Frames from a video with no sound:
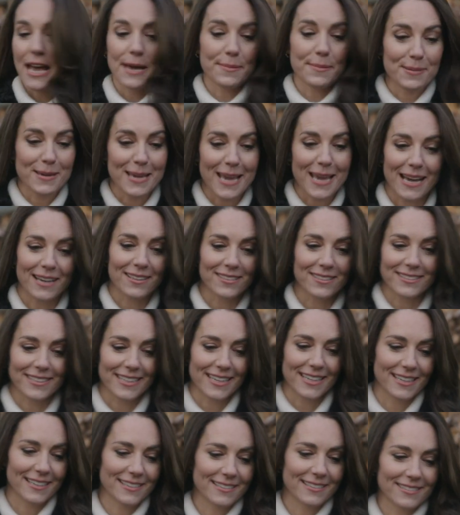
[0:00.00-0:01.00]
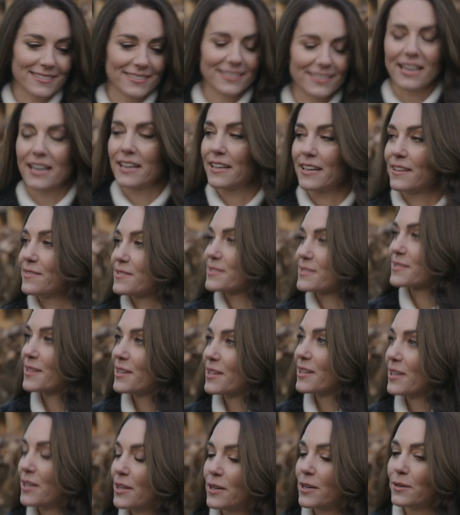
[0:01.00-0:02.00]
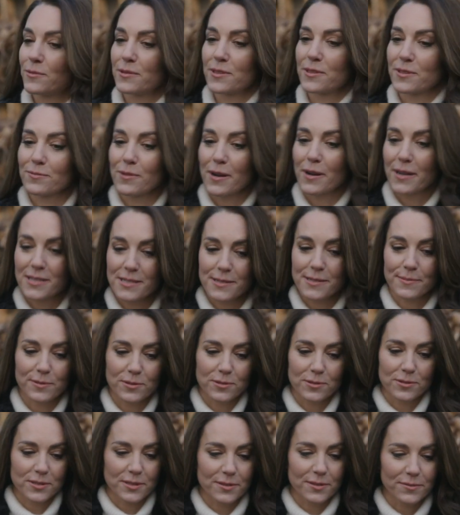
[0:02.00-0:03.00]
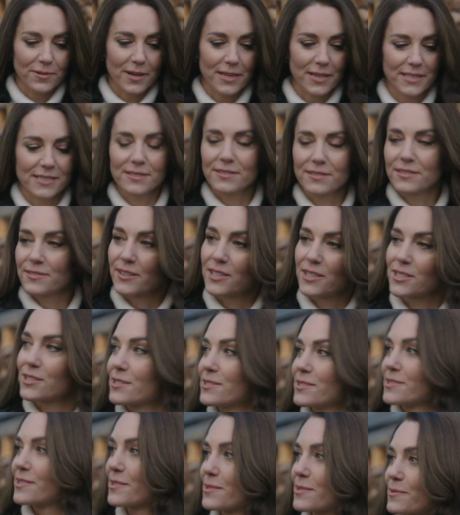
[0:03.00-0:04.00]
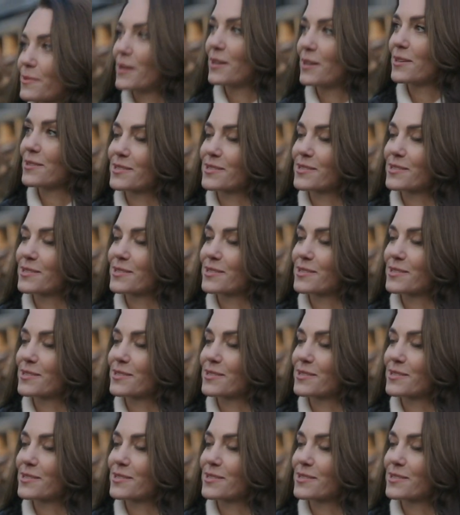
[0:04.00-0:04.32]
happy, healthy lives with the right support and the right interventions as well.